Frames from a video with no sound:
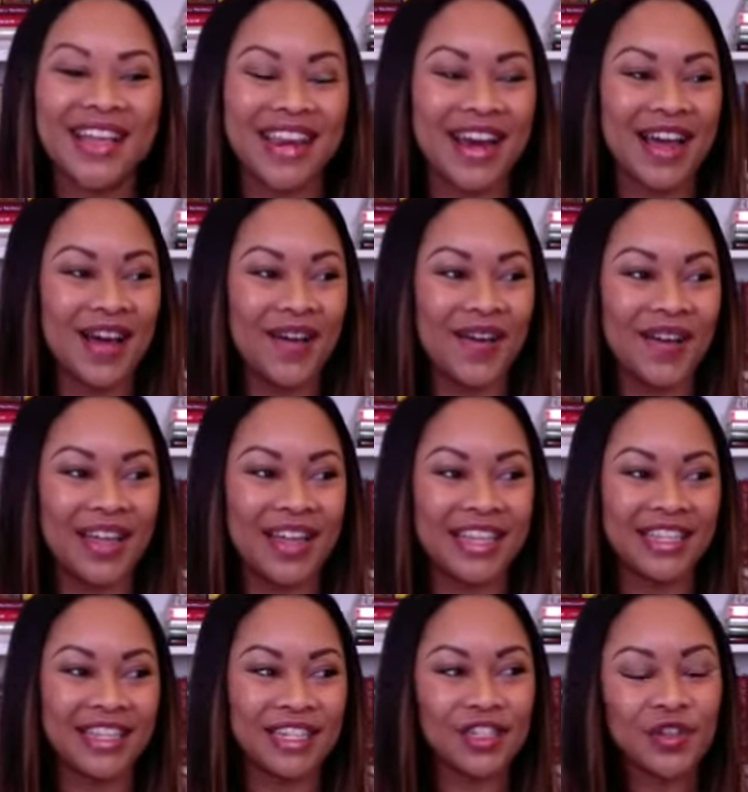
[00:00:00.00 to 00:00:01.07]
you know
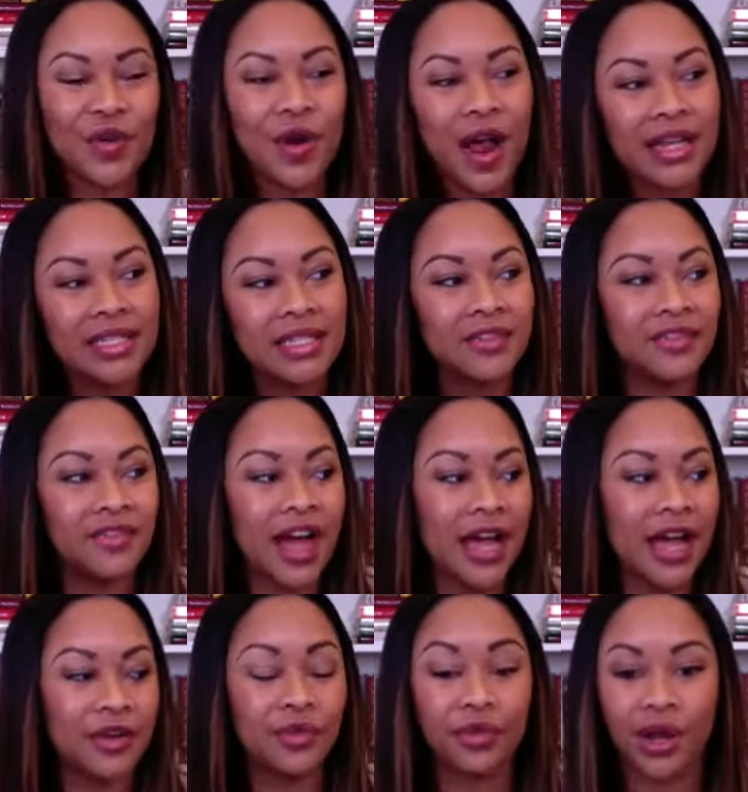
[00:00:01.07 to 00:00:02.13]
just trying to
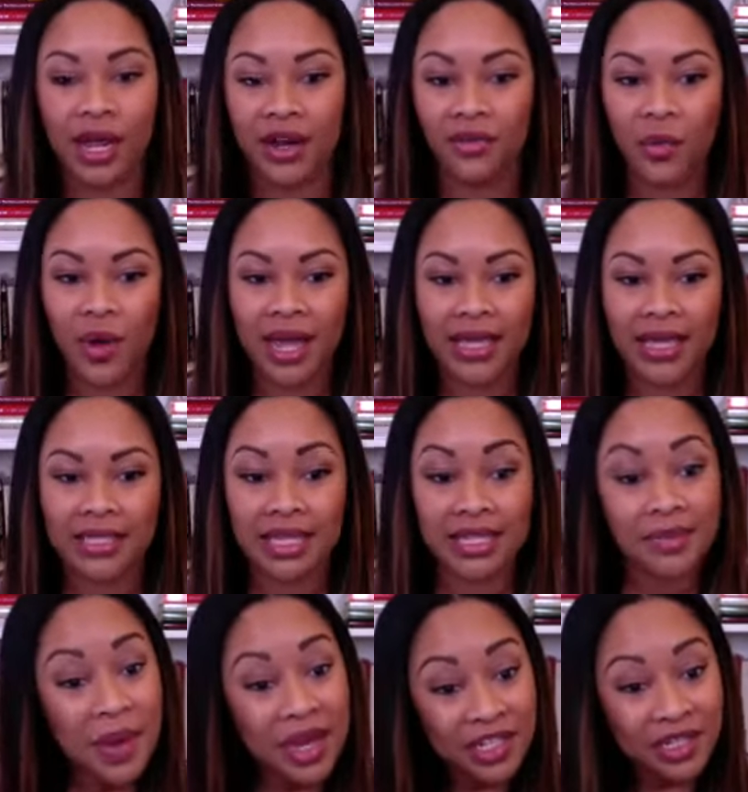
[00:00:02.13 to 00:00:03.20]
find creative ways
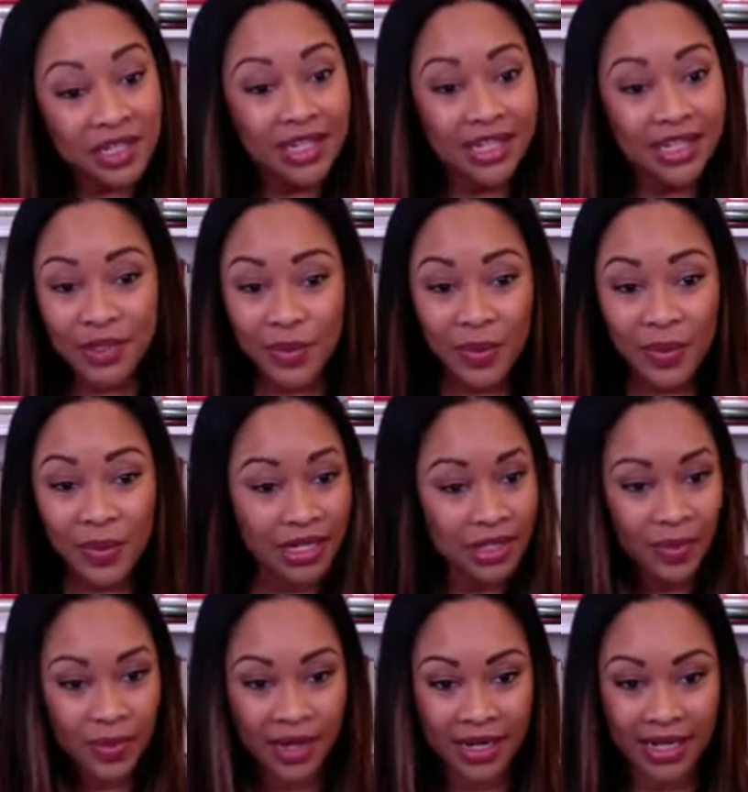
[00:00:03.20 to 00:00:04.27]
especially in
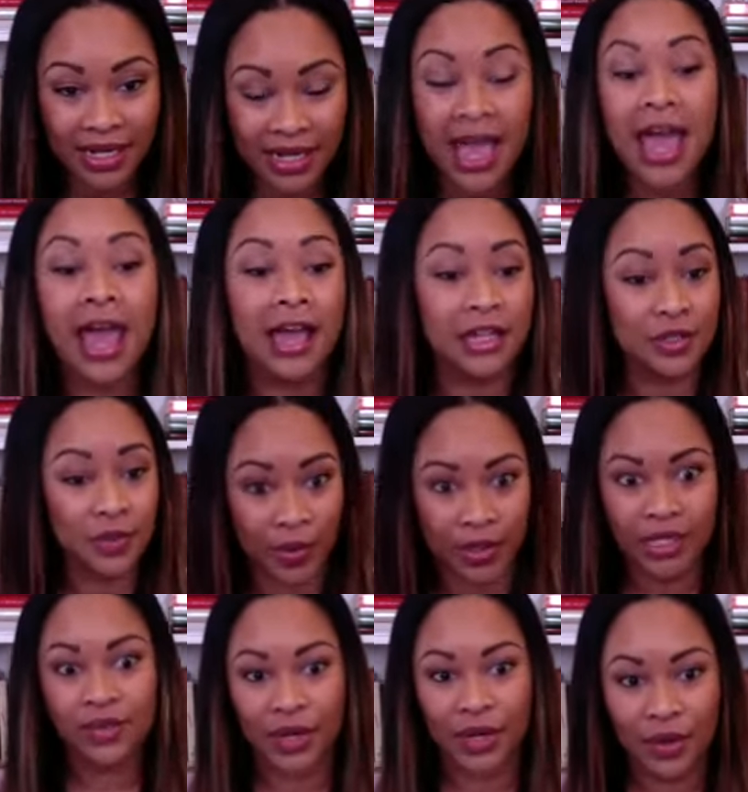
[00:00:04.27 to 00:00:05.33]
2020
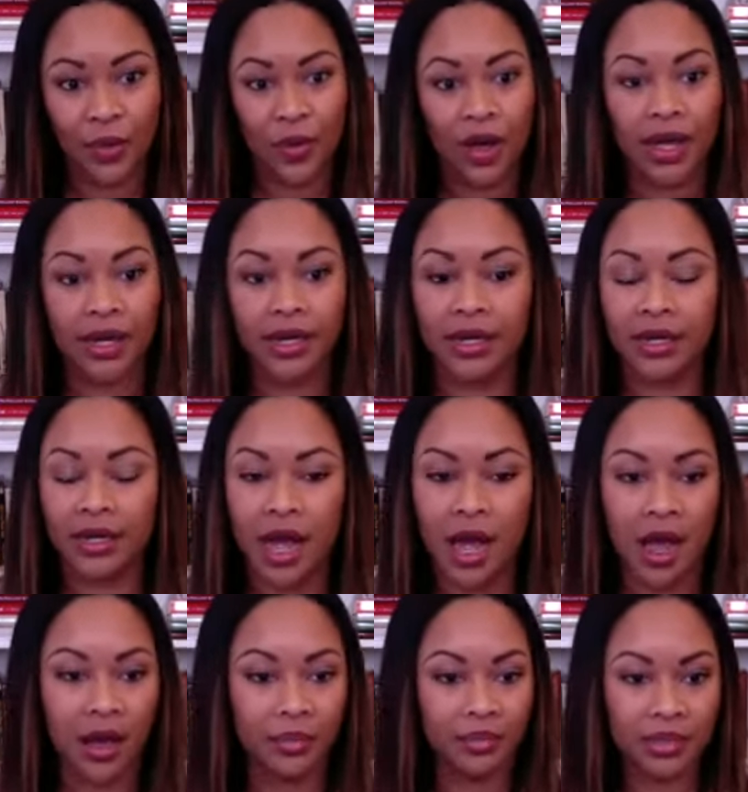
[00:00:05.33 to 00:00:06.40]
2021
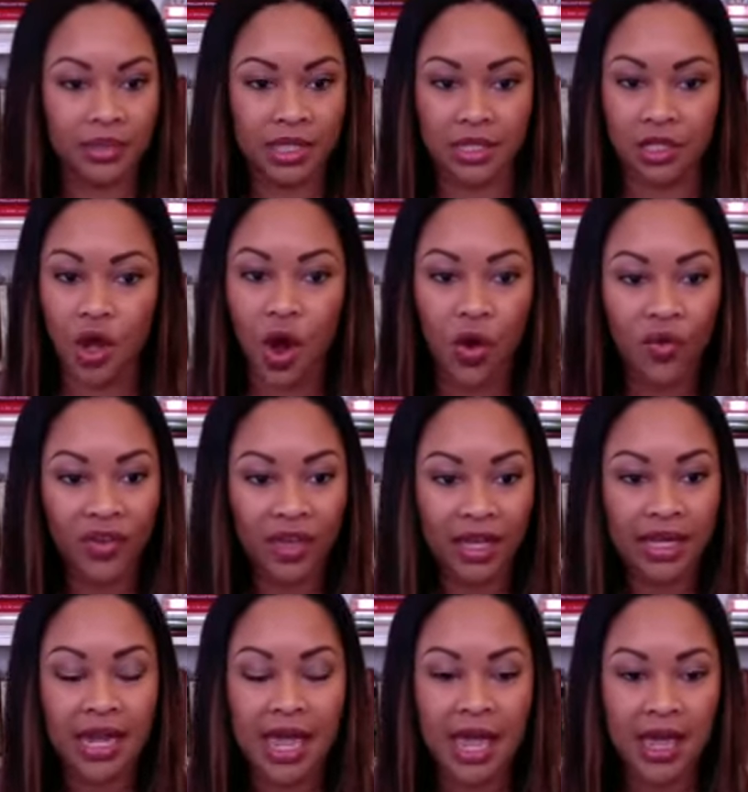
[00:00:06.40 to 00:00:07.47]
um, since
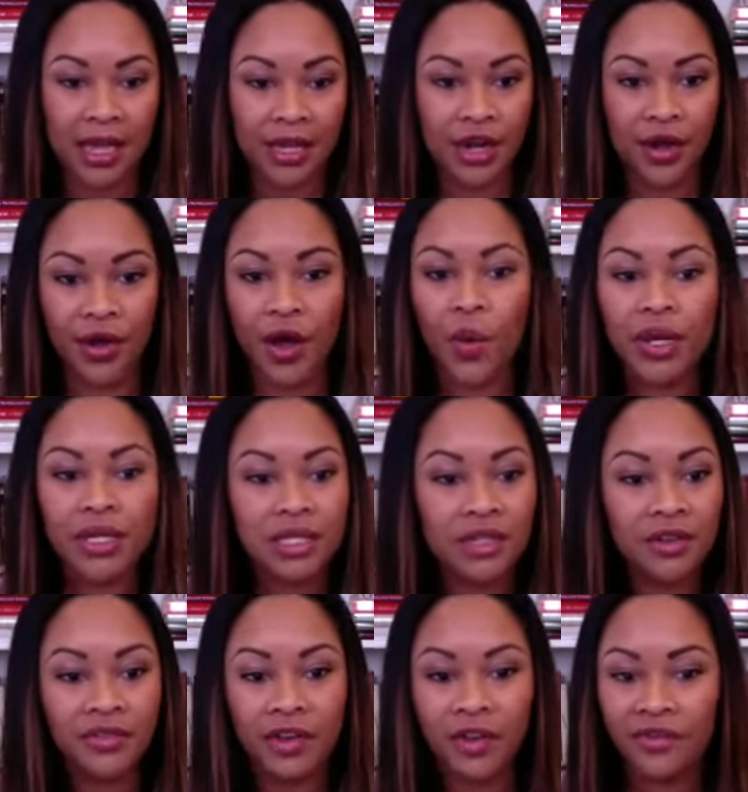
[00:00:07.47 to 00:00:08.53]
covid you know going to
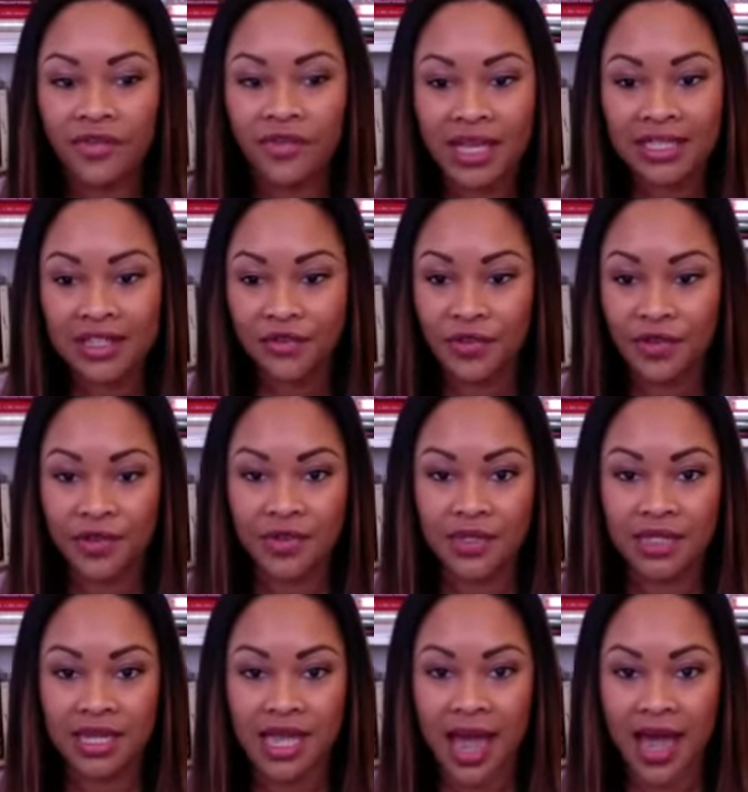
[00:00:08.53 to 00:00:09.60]
film
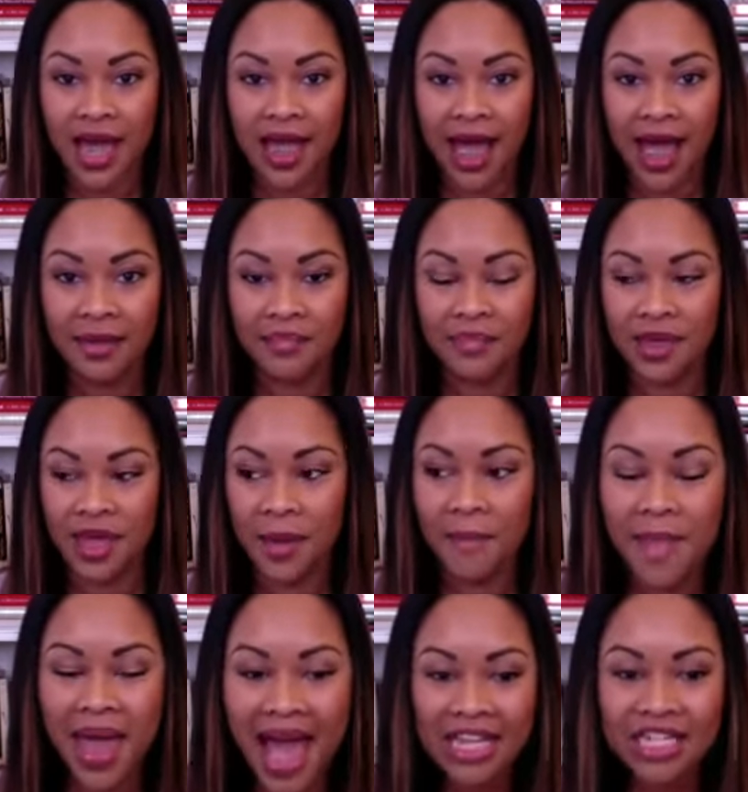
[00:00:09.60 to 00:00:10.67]
festivals i, I
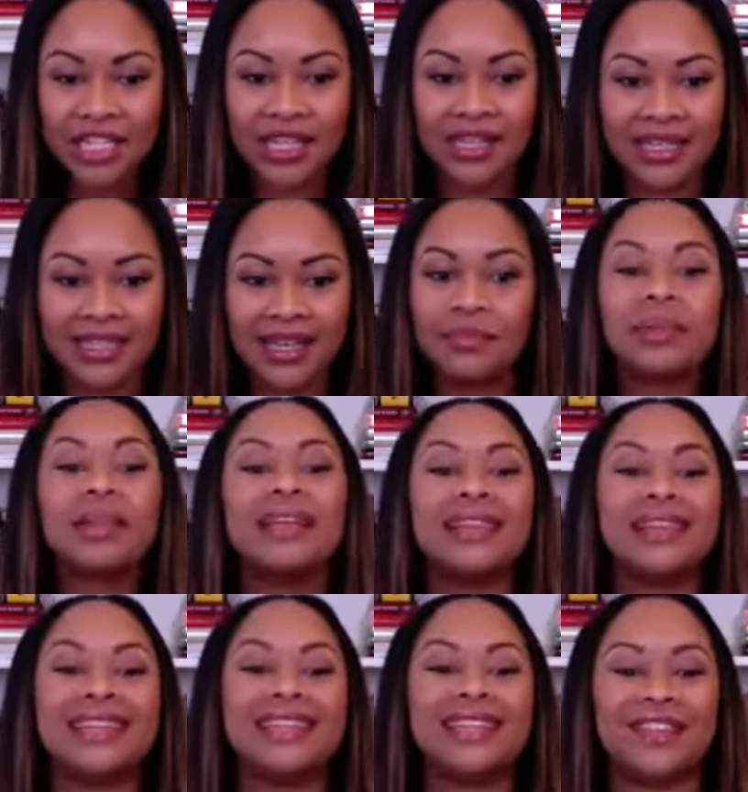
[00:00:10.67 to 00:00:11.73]
imagine this
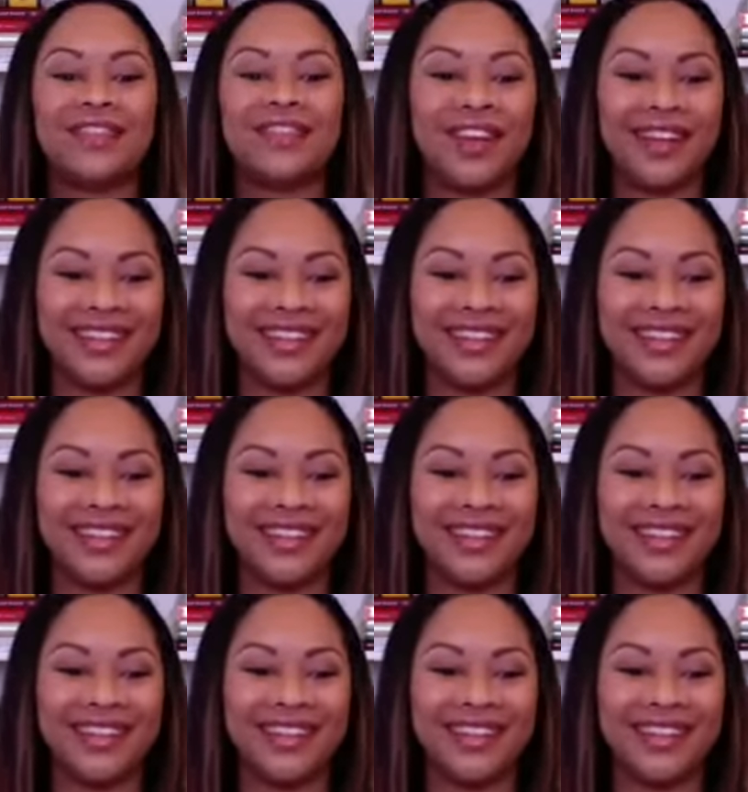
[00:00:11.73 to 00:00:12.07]
completely different